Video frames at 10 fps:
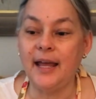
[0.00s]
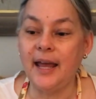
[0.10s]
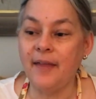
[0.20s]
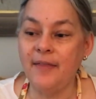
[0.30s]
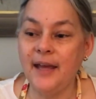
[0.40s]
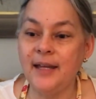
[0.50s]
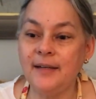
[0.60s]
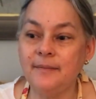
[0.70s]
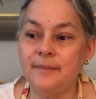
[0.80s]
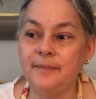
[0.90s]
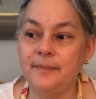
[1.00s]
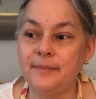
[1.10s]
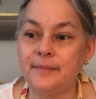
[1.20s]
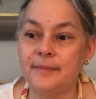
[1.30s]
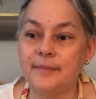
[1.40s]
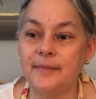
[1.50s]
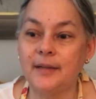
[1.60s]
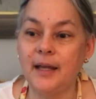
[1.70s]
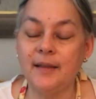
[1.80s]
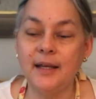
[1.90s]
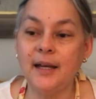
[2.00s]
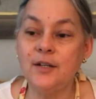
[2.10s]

and then, and then I